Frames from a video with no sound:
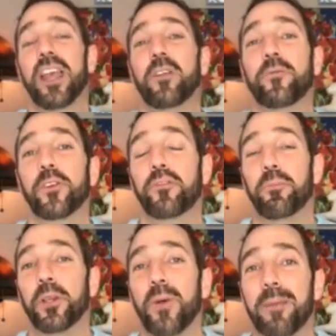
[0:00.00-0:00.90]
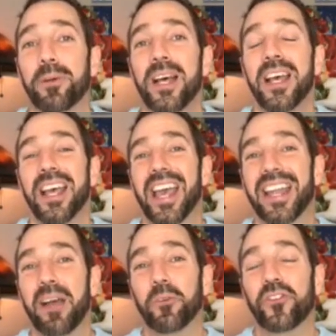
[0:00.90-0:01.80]
channel first blew up.
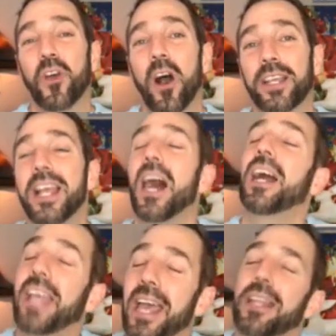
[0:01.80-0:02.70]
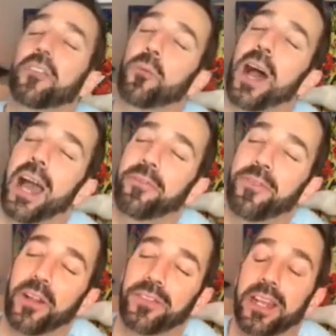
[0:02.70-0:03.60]
And I was talking again. That's why I
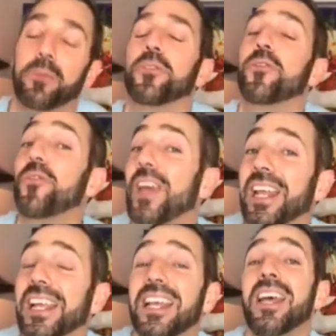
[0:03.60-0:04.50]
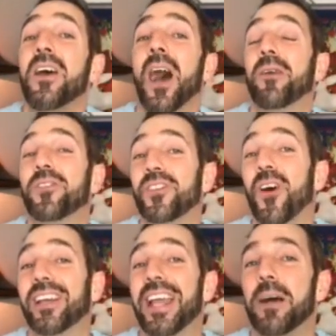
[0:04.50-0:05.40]
felt that it was fitting. I was
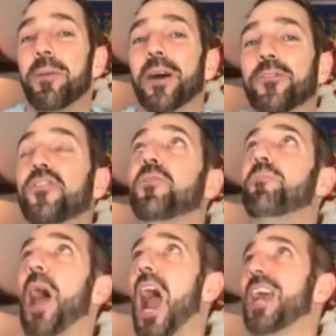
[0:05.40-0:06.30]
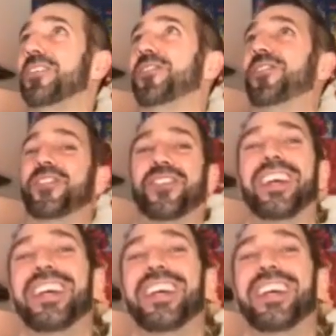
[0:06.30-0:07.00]
talking about space.